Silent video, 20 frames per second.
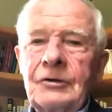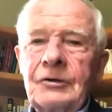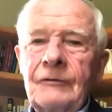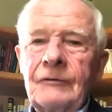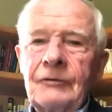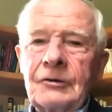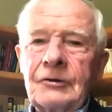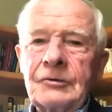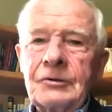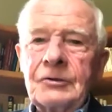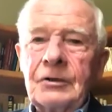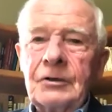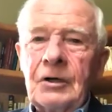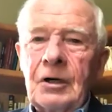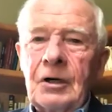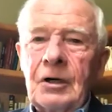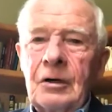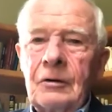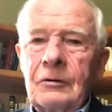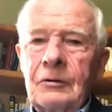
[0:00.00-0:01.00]
is now the
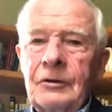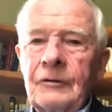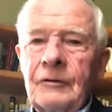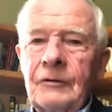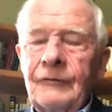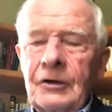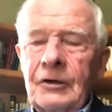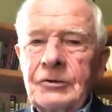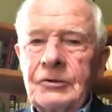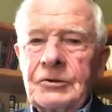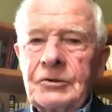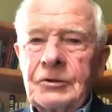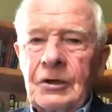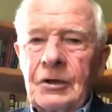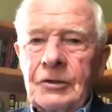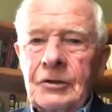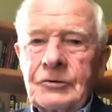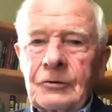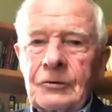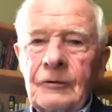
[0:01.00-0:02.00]
vice chancellor of
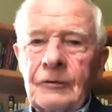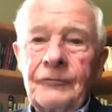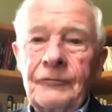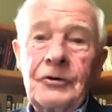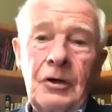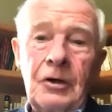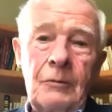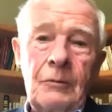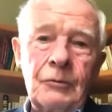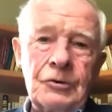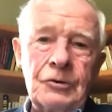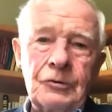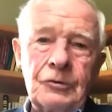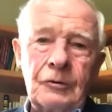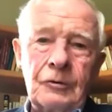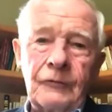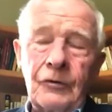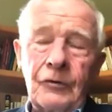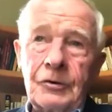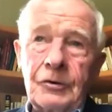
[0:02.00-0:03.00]
Cambridge University, a
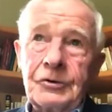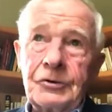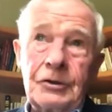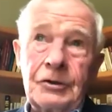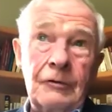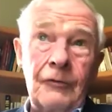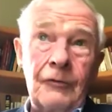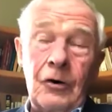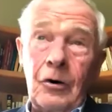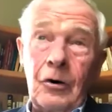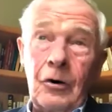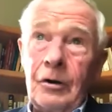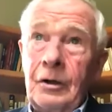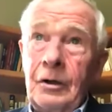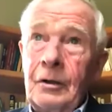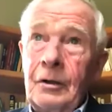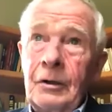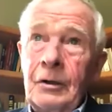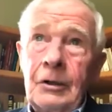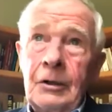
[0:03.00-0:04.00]
very
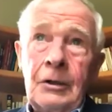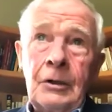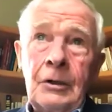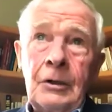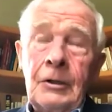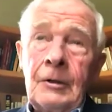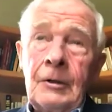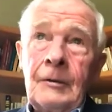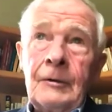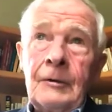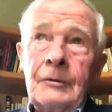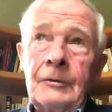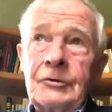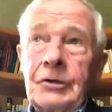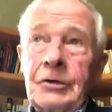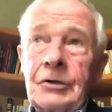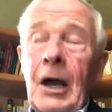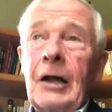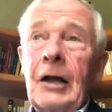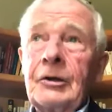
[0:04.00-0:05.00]
challenging
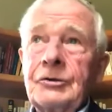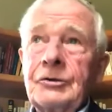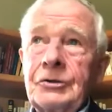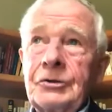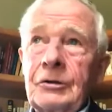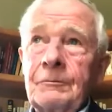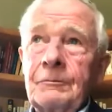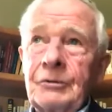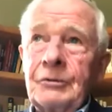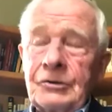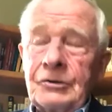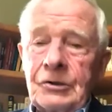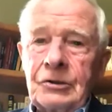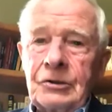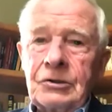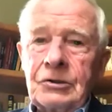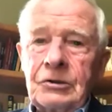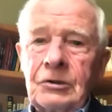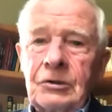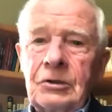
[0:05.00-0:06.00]
position for
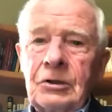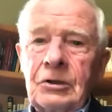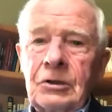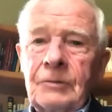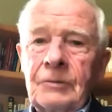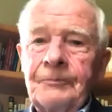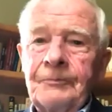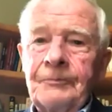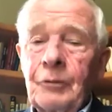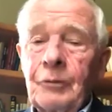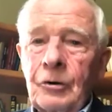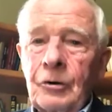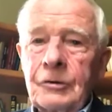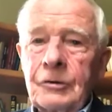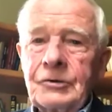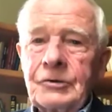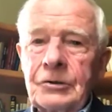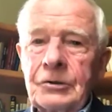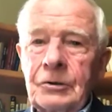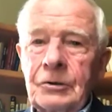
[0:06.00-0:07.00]
any
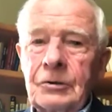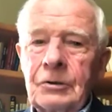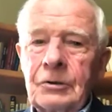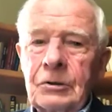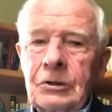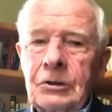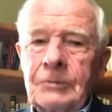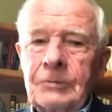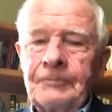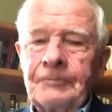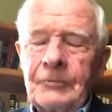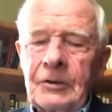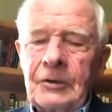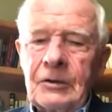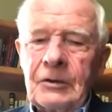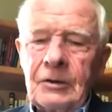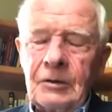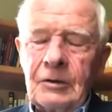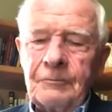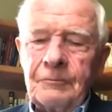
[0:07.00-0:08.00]
person, and
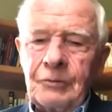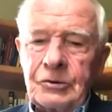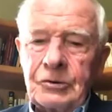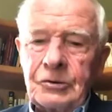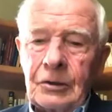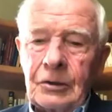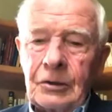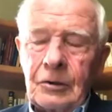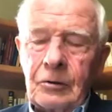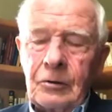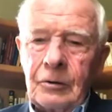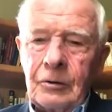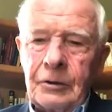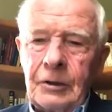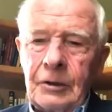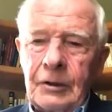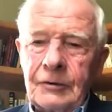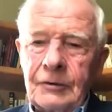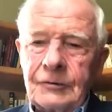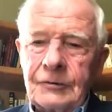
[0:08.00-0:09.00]
particularly as the
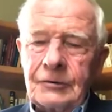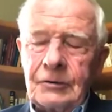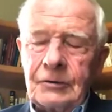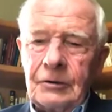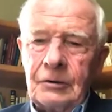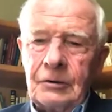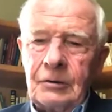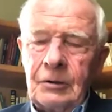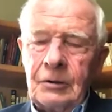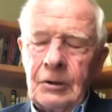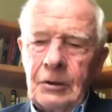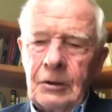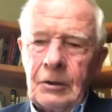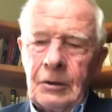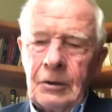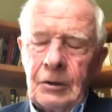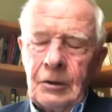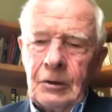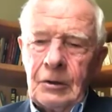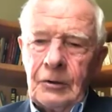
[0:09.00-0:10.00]
United
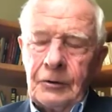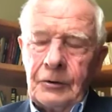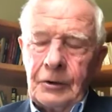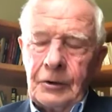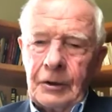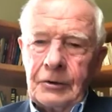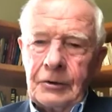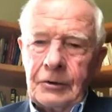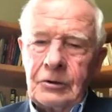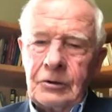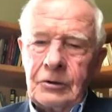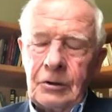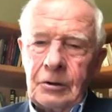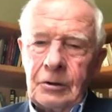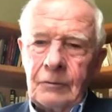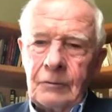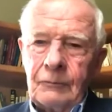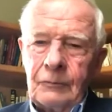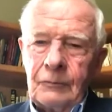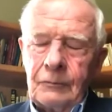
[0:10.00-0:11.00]
Kingdom leaves
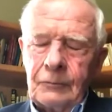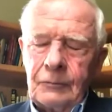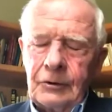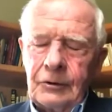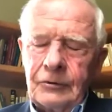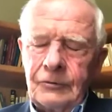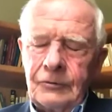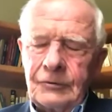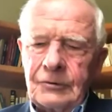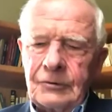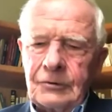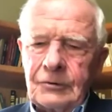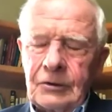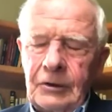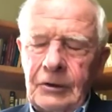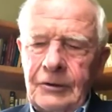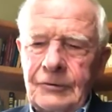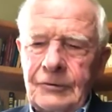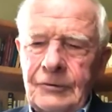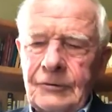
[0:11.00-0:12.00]
the
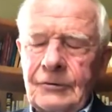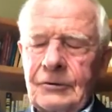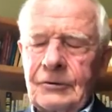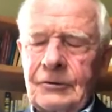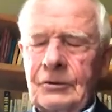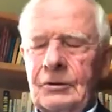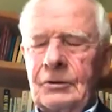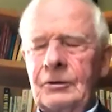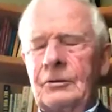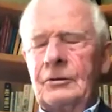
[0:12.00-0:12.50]
European Union.